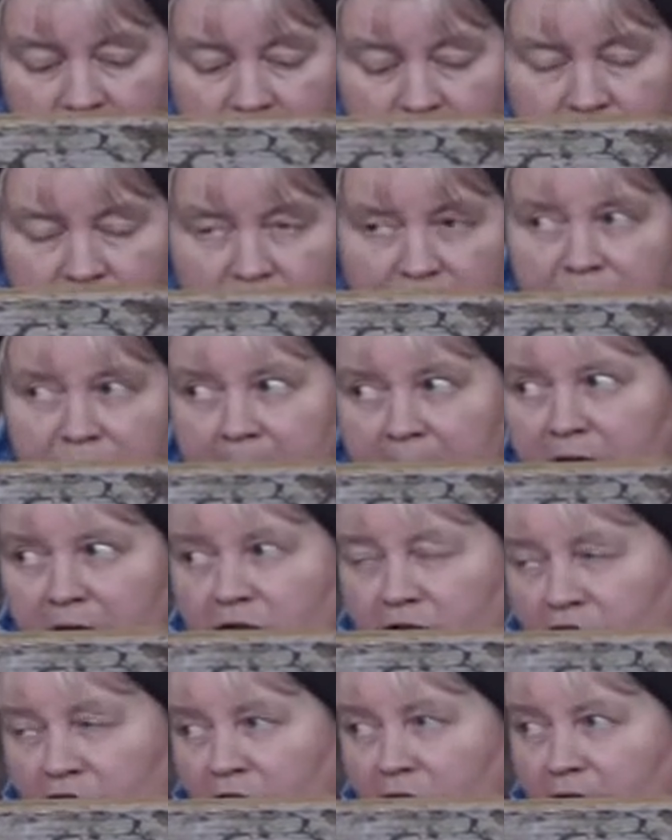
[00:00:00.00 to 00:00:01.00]
just
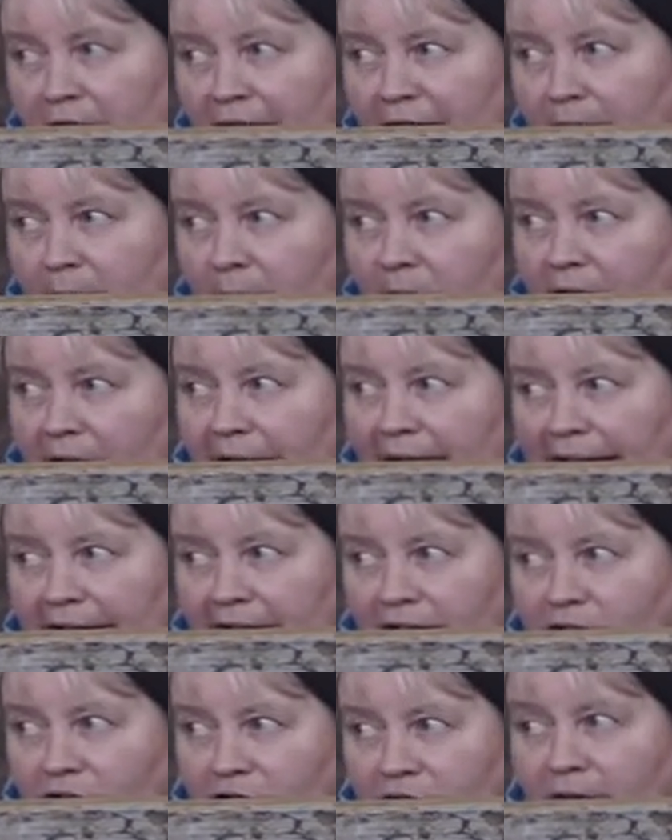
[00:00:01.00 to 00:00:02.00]
because your animal
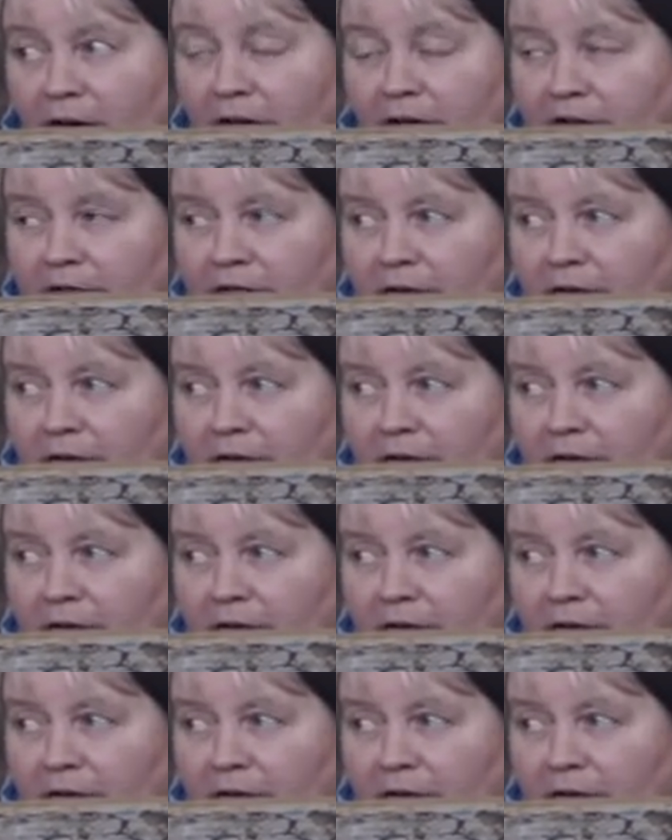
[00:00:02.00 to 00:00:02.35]
handles very,